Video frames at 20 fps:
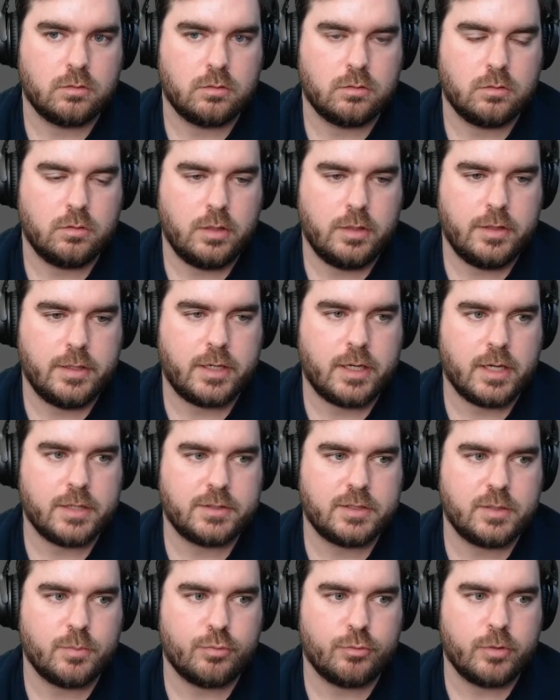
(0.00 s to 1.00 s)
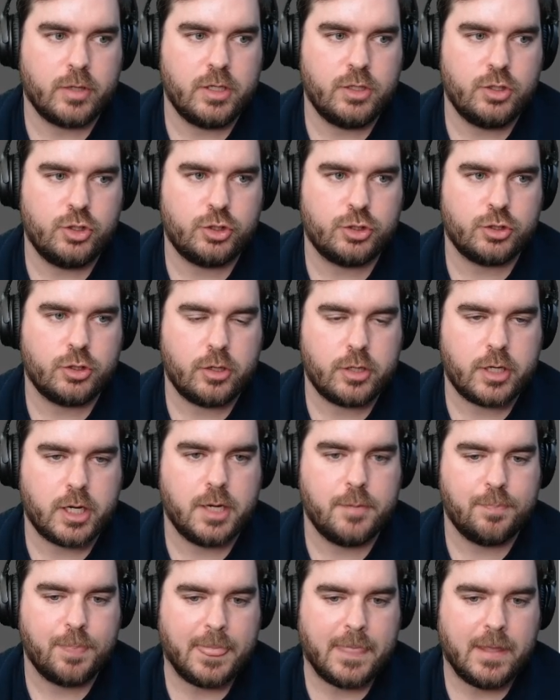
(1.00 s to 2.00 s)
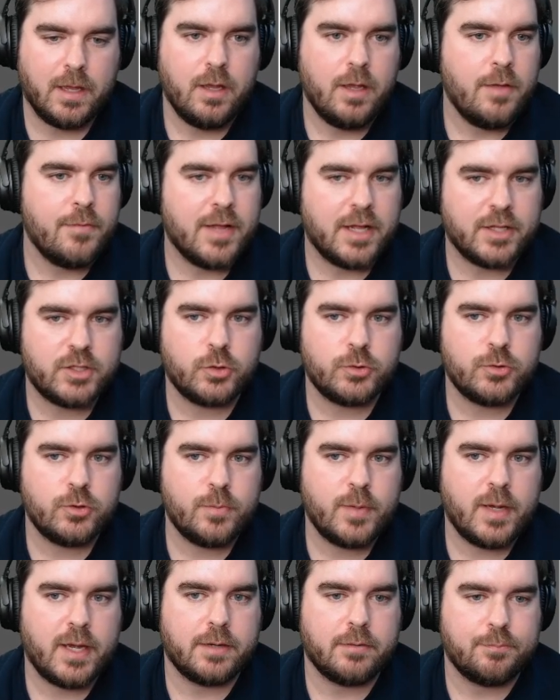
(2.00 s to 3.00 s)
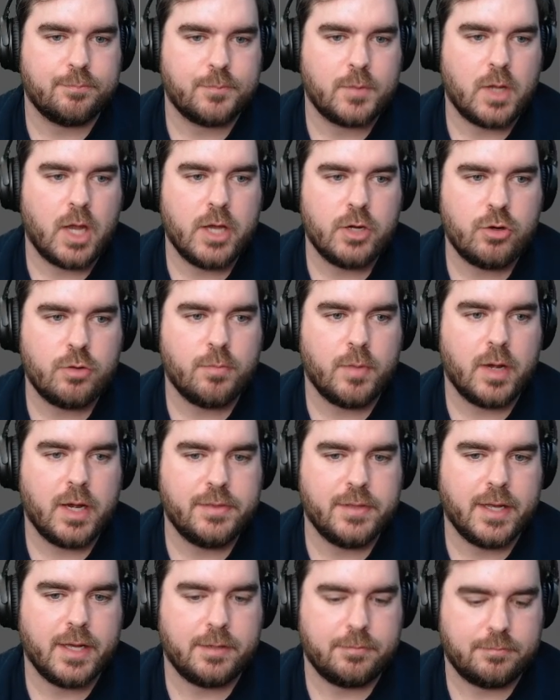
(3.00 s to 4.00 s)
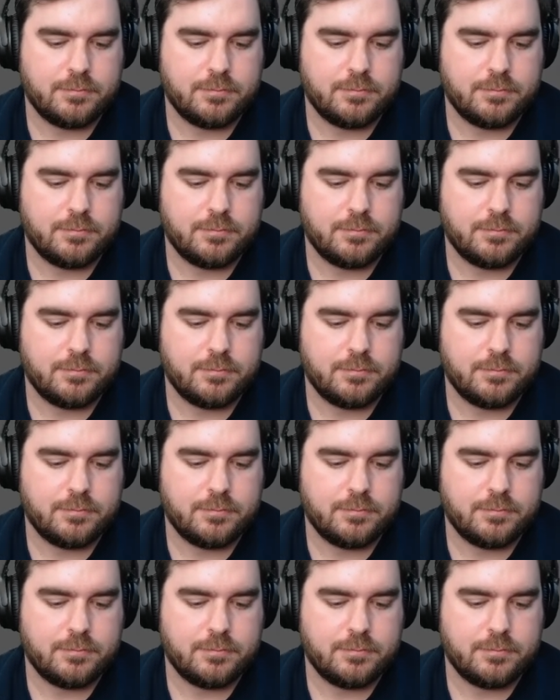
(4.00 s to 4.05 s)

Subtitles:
And then cast a Bridge. Okay. That's not too bad. I don't mind that.